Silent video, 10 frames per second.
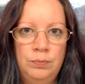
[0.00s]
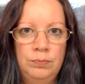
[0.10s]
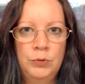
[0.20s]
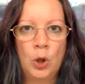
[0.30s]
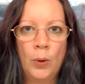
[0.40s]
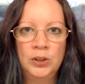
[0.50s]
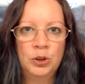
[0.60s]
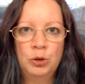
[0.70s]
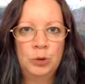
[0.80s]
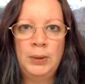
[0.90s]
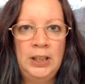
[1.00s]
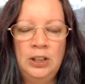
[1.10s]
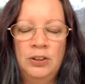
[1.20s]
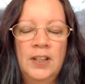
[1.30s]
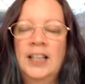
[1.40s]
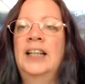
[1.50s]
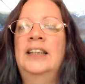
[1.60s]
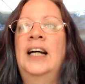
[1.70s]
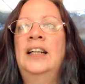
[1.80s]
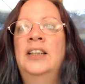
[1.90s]
go on social media or anything like
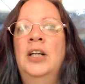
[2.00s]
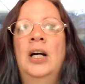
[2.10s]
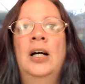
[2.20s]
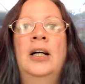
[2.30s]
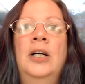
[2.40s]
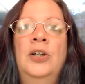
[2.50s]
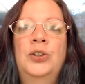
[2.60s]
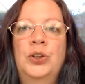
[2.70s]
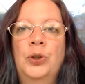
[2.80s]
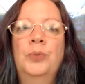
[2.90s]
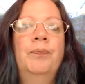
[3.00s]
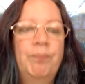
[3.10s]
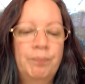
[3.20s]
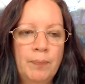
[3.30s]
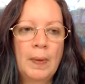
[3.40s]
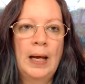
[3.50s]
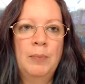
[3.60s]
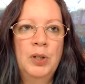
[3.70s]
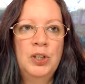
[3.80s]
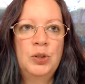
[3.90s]
that. So I'm
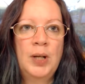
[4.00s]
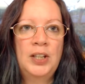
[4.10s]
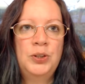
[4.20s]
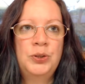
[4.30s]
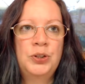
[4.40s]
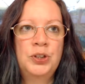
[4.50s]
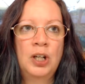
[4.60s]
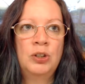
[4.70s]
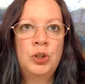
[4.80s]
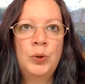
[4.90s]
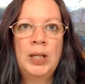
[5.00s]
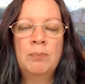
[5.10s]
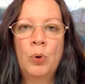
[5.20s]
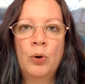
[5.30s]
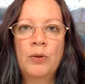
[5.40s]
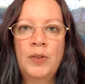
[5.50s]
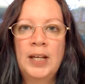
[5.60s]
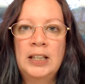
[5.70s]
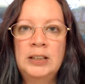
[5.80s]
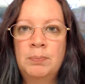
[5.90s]
going to try to start doing more
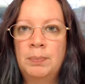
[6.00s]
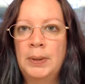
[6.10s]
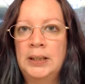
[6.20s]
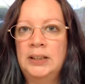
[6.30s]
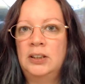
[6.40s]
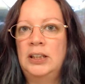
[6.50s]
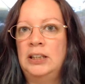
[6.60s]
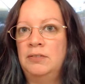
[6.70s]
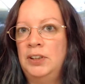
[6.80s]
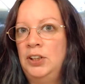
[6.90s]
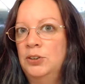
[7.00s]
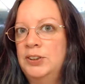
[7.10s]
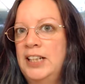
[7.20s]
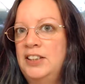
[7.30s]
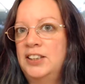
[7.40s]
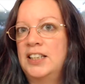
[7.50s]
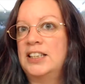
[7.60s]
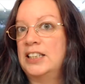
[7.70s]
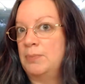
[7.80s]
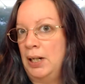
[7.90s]
things, but in a video sense. This
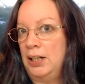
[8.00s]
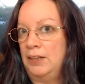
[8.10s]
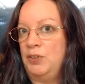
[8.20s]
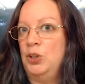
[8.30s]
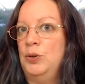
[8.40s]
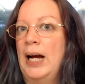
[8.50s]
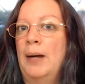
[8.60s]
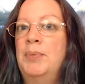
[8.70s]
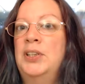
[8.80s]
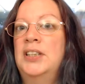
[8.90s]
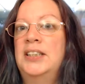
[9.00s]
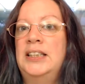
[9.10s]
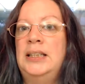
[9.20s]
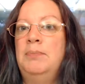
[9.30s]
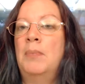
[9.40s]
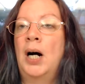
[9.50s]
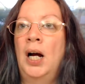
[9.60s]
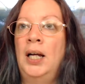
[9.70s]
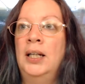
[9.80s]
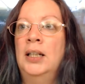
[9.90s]
is my, if you happen to see my